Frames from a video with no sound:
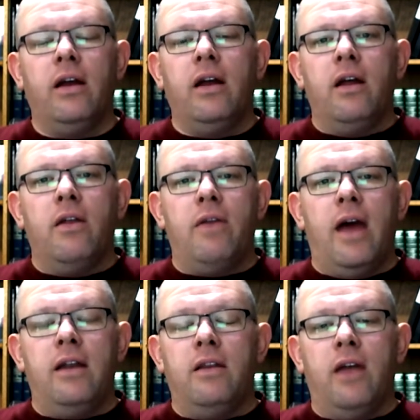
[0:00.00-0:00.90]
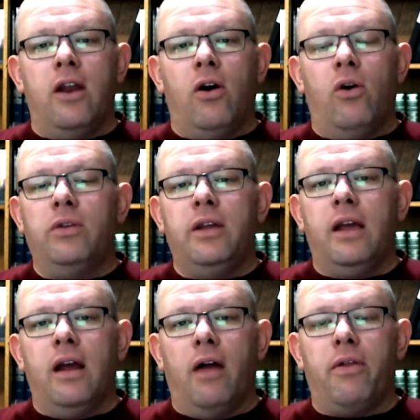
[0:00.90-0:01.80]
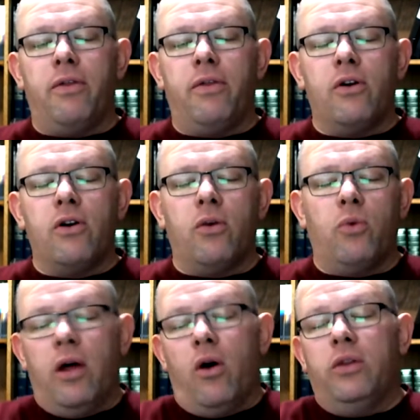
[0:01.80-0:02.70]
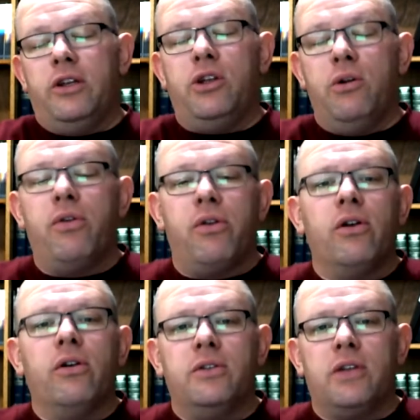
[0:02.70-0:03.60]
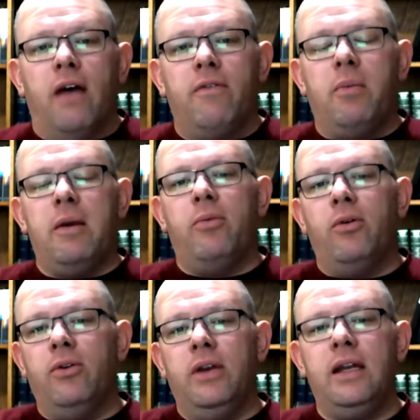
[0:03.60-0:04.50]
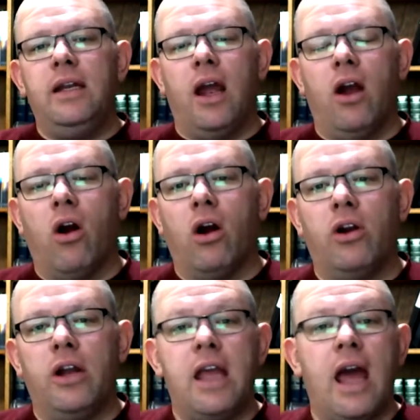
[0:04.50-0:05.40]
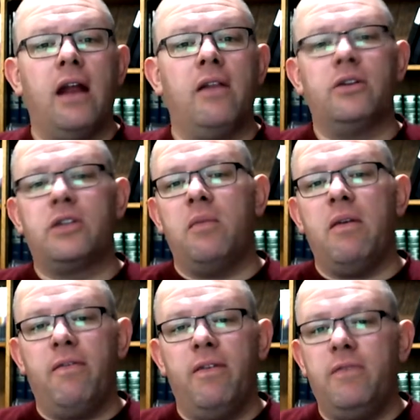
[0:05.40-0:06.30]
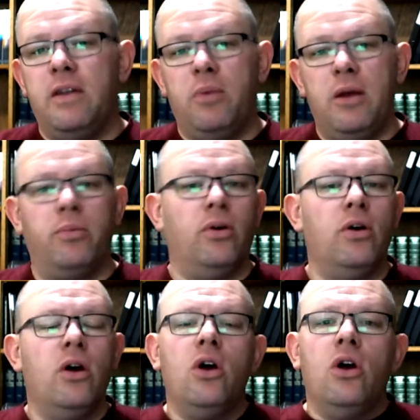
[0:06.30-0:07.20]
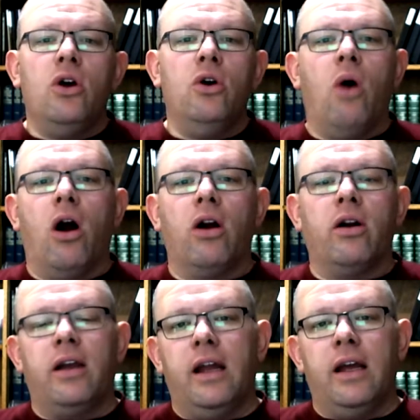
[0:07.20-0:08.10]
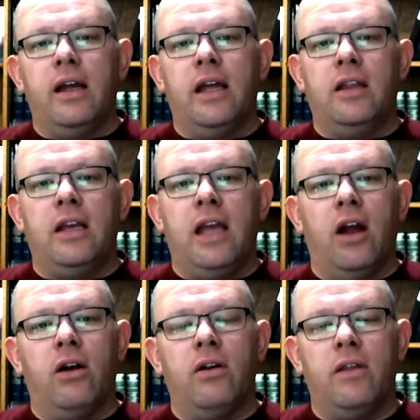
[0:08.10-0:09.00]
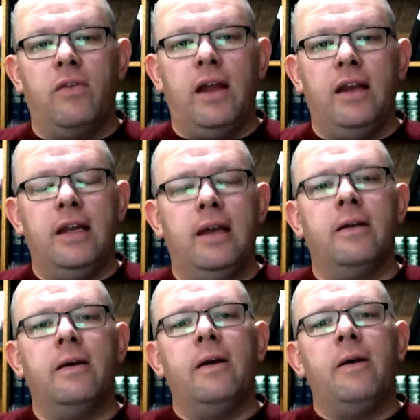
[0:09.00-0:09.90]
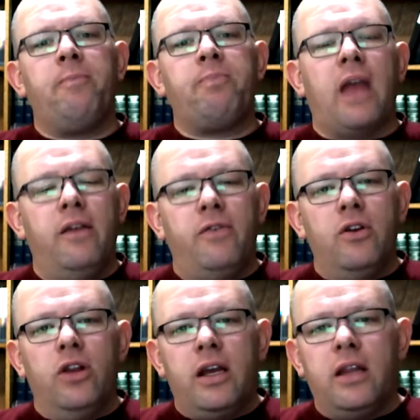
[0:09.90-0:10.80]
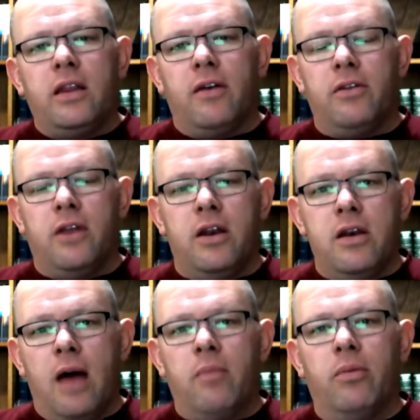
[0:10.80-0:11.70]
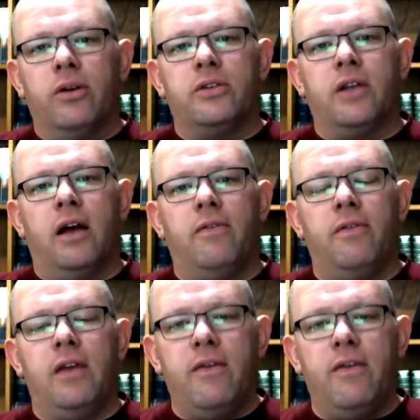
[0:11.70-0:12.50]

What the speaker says: then only a third, well, only 2/3 of the people who need care are going to get it. There's going to be 50 people who aren't going to get the care that they need. And if you look at the numbers of even the